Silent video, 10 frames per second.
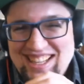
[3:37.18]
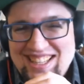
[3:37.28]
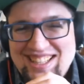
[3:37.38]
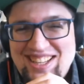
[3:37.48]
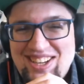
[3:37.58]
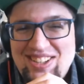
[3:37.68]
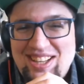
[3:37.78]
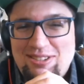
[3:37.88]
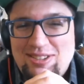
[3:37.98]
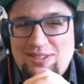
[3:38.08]
Yo,
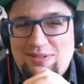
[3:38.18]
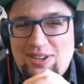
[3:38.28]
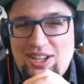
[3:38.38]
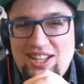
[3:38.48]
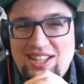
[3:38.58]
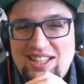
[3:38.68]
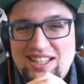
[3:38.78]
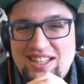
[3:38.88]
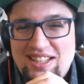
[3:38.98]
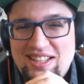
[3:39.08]
that was
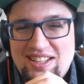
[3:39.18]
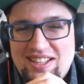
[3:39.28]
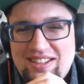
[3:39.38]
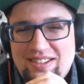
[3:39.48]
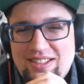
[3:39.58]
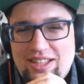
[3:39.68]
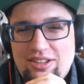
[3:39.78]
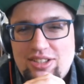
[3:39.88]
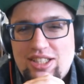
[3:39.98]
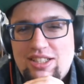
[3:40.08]
fun! That
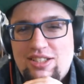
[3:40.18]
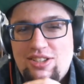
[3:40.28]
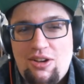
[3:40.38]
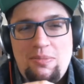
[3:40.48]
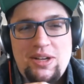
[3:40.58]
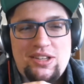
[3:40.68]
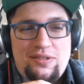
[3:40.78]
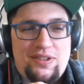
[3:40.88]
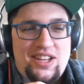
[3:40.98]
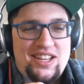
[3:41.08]
looks like so much
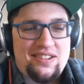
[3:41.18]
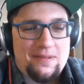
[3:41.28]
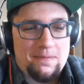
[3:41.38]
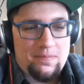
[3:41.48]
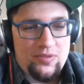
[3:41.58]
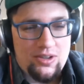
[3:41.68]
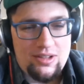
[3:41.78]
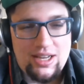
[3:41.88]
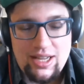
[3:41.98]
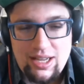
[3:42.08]
fun! Hold
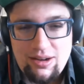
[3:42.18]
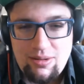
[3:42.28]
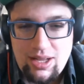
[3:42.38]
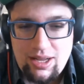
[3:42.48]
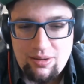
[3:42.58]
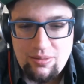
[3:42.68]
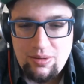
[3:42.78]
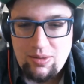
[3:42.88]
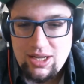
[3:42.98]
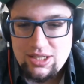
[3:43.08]
on, I gotta
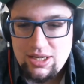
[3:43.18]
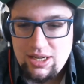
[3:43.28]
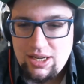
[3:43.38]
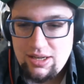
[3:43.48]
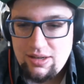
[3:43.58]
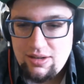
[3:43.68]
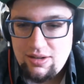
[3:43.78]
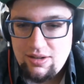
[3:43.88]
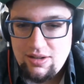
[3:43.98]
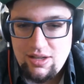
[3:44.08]
rewatch it again.
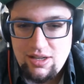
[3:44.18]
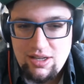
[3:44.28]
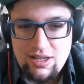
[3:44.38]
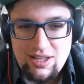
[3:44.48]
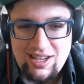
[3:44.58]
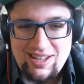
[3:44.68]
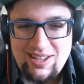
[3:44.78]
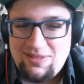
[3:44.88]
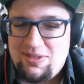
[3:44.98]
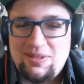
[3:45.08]
I
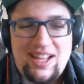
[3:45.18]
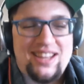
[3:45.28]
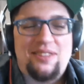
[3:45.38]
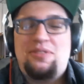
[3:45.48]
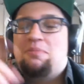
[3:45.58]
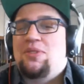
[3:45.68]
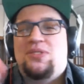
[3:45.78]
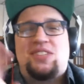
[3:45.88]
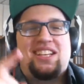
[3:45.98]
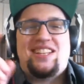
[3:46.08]
love the
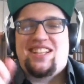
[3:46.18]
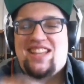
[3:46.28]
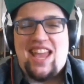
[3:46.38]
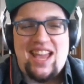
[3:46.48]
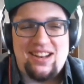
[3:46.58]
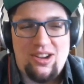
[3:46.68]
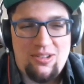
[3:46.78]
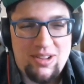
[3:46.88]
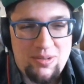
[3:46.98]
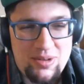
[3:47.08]
music that they had
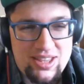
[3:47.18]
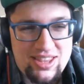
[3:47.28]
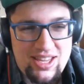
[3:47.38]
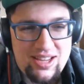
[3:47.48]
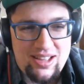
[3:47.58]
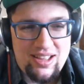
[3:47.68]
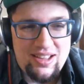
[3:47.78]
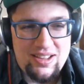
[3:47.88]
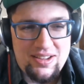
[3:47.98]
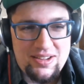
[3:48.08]
going with the,
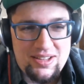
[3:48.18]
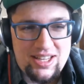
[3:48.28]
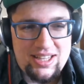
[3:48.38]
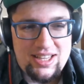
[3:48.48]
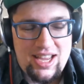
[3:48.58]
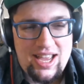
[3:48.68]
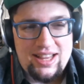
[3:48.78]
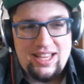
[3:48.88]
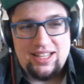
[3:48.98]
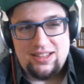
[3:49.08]
like, they
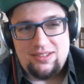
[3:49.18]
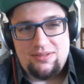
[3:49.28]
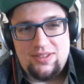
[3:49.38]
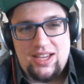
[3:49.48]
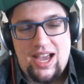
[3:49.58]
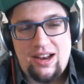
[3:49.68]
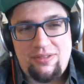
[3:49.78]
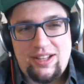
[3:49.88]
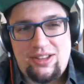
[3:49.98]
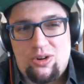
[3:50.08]
had, like, kind of
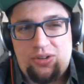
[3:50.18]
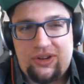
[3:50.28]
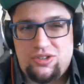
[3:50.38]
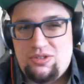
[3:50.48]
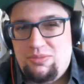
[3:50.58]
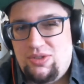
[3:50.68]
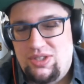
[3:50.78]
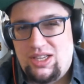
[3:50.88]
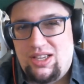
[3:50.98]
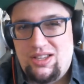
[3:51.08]
like the orchestra
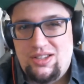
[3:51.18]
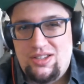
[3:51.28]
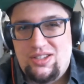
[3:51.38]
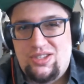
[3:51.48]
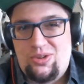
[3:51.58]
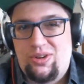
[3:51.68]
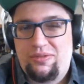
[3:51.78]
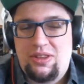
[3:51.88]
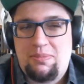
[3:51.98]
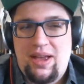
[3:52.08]
music, sort
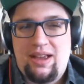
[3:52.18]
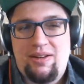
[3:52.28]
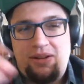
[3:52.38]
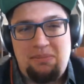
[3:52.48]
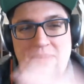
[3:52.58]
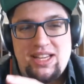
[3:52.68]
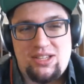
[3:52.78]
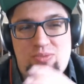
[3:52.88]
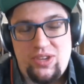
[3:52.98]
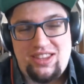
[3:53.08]
of in the background,
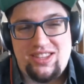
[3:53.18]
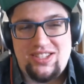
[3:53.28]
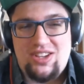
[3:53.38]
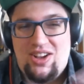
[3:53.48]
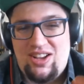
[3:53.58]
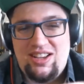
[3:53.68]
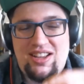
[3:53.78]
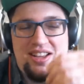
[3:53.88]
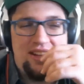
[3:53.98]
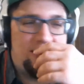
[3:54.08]
mixed with the song.
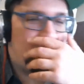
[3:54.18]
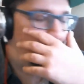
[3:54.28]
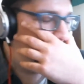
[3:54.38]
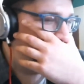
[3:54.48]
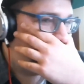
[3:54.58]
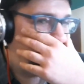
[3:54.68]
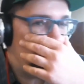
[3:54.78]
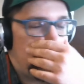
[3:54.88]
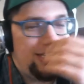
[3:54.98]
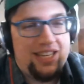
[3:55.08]
Oh my gosh,
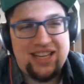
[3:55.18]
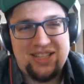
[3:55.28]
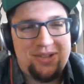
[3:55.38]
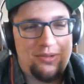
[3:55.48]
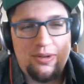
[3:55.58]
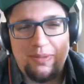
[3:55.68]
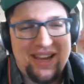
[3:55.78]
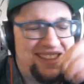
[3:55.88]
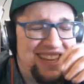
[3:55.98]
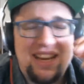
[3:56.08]
it takes two to
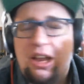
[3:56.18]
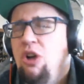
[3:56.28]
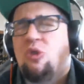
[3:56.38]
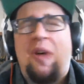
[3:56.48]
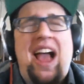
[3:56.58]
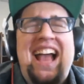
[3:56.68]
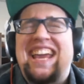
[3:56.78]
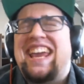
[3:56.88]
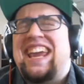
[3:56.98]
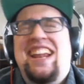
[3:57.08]
make a thing go
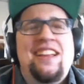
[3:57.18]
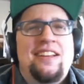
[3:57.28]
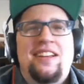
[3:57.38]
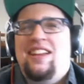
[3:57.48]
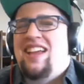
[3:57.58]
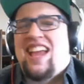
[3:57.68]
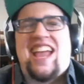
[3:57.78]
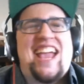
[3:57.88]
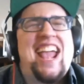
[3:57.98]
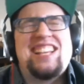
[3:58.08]
right.
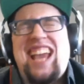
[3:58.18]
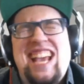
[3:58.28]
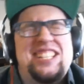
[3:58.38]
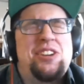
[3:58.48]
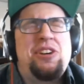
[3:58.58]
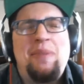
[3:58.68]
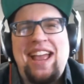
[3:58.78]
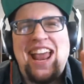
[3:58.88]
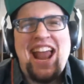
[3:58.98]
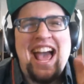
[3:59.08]
It takes two to
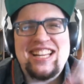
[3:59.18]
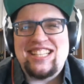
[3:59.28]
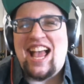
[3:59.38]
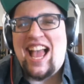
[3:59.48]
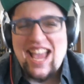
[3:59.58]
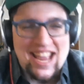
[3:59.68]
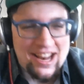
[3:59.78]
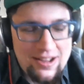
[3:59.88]
make it out of sight.